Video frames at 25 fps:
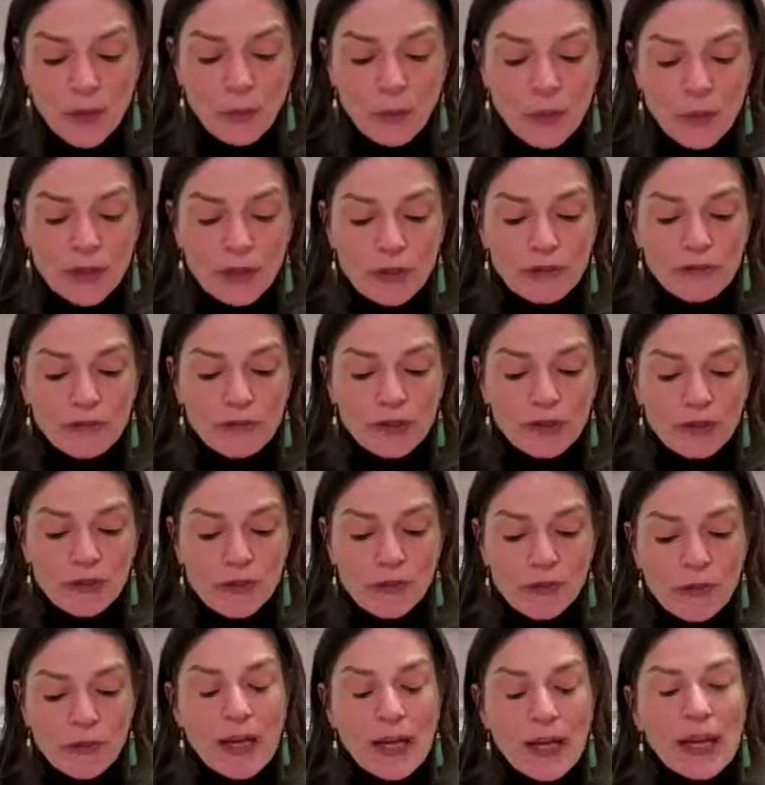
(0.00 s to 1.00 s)
when you first
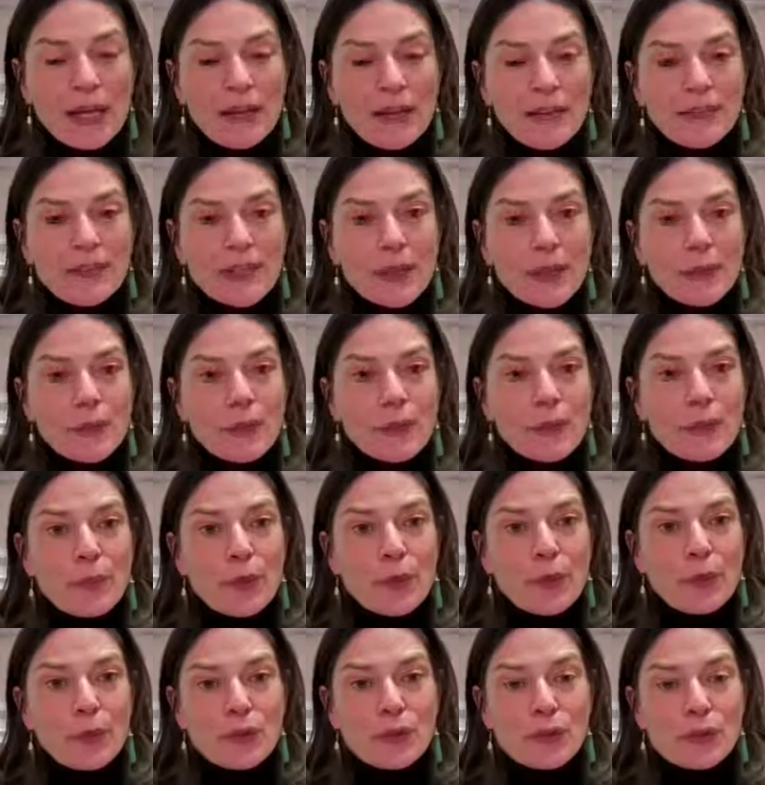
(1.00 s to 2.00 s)
arrived and
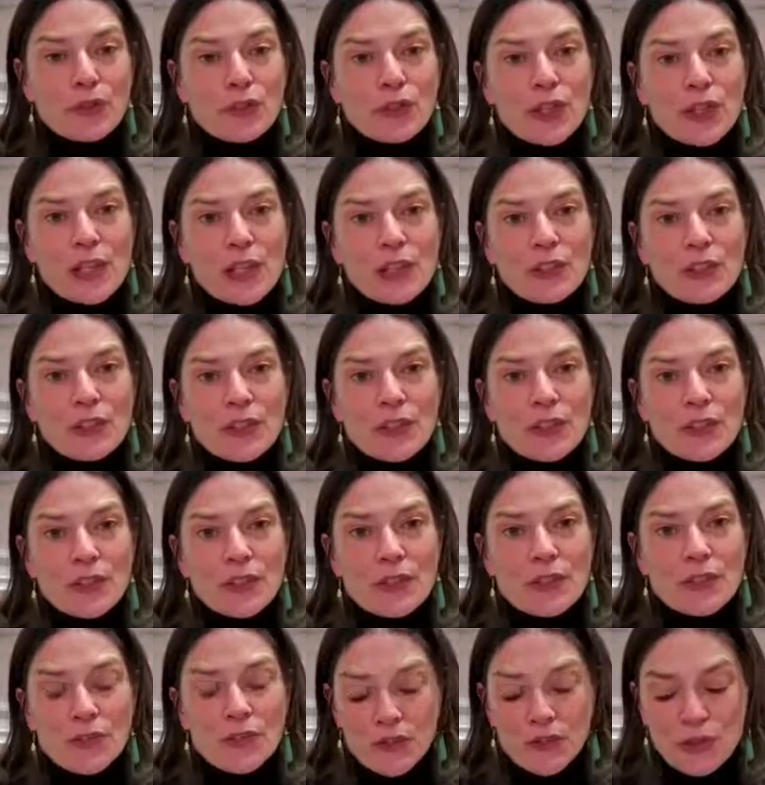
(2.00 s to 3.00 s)
proposed
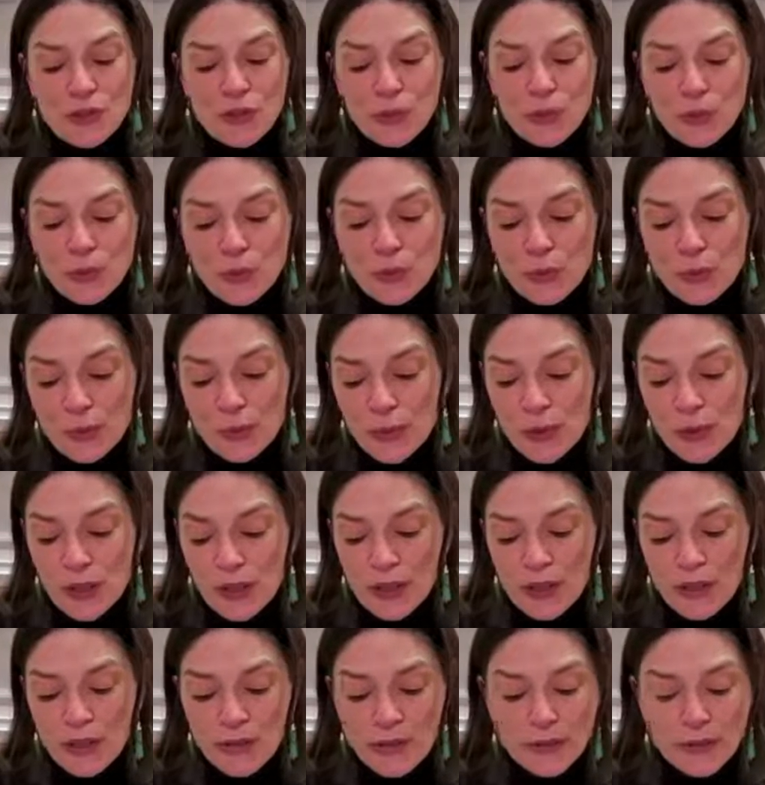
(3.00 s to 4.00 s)
changes to
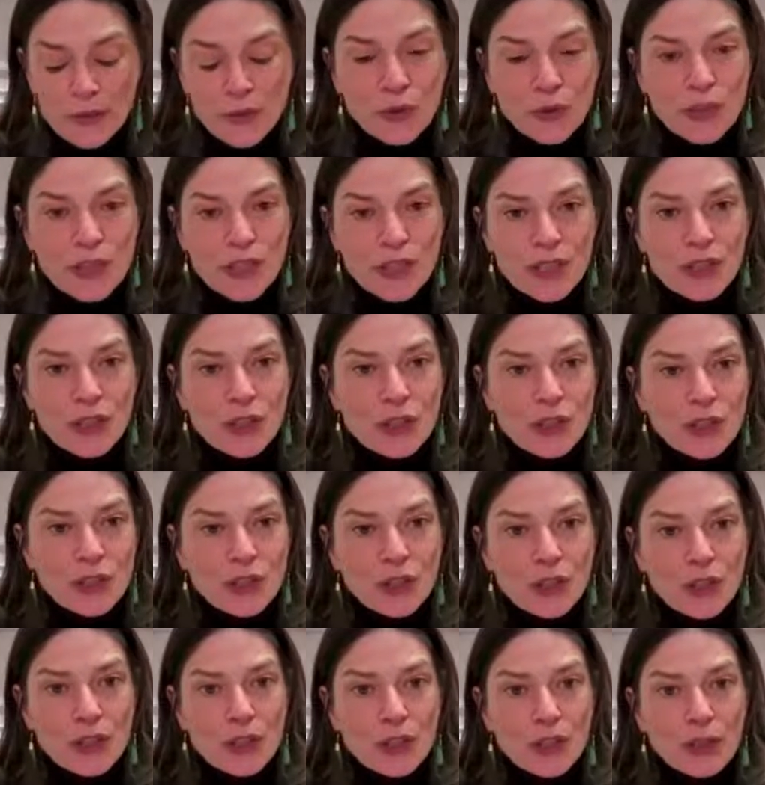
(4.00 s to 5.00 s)
the
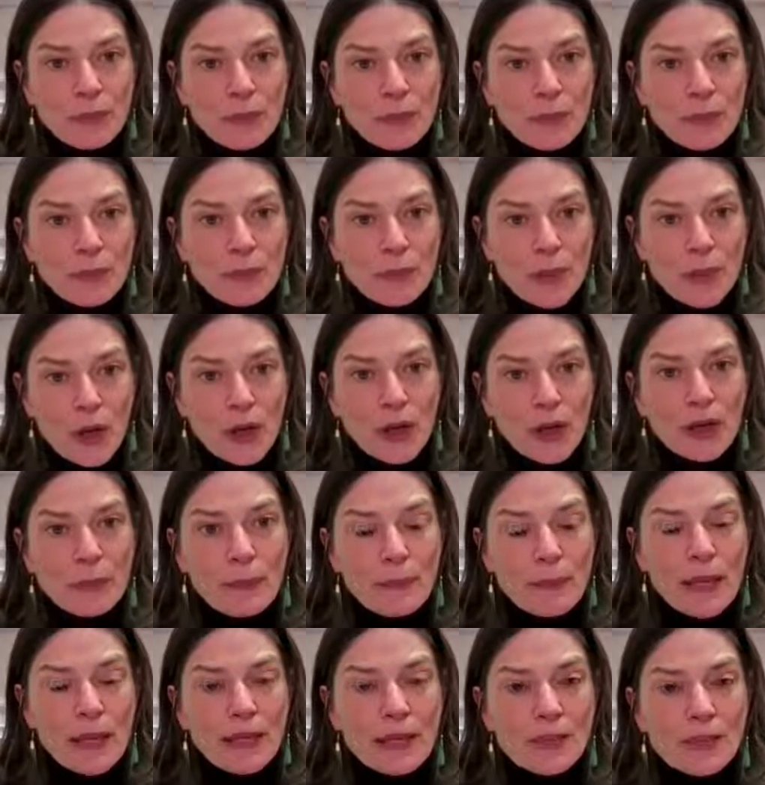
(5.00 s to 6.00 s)
traditional park
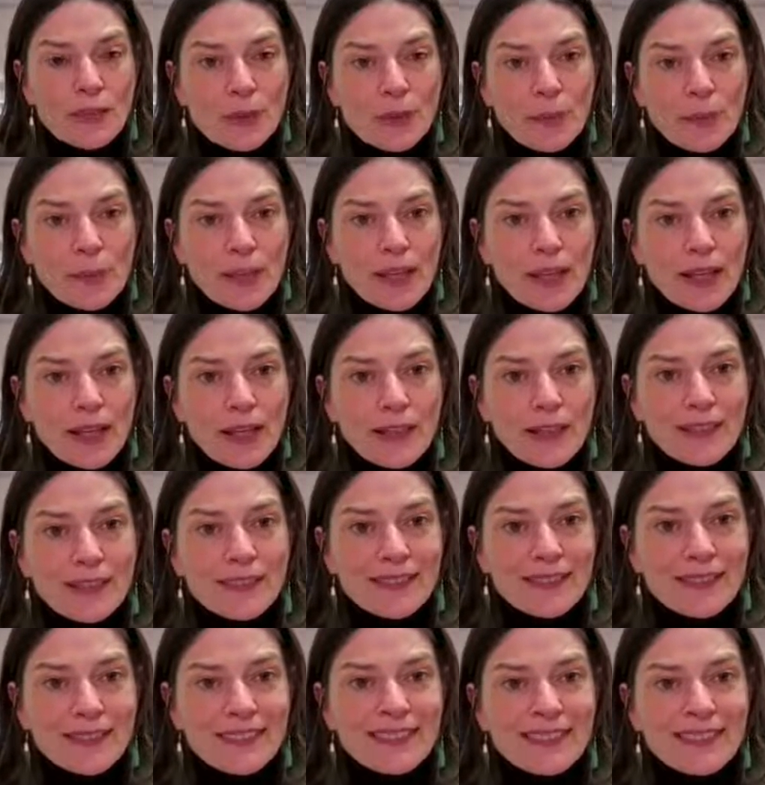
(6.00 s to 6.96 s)
master plan.